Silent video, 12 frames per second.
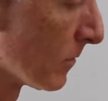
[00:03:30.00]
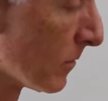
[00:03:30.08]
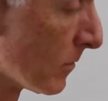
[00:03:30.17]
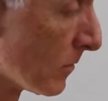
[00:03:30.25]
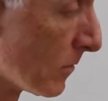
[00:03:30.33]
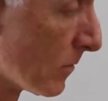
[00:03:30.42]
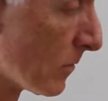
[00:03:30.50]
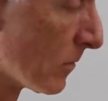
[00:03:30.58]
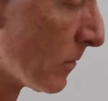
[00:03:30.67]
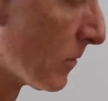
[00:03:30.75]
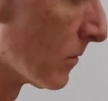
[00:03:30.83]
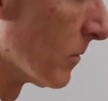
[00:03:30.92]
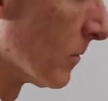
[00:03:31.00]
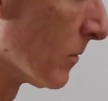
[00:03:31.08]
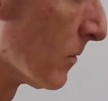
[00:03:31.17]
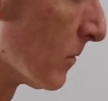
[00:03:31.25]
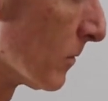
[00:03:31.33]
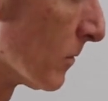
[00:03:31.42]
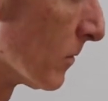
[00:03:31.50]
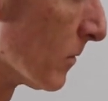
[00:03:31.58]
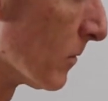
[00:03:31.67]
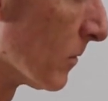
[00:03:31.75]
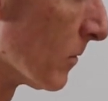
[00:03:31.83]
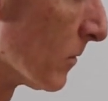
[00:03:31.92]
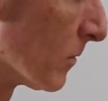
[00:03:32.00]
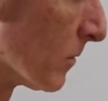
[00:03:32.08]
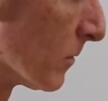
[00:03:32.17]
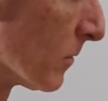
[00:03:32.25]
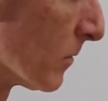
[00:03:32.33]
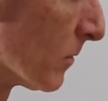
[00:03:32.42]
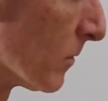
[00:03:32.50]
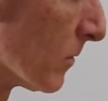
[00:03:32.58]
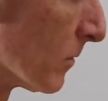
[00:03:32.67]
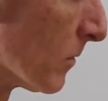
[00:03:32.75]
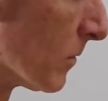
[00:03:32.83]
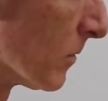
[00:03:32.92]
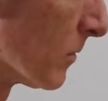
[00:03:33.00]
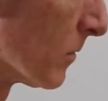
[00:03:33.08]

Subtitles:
the body of these muscles for tenderness and wasting.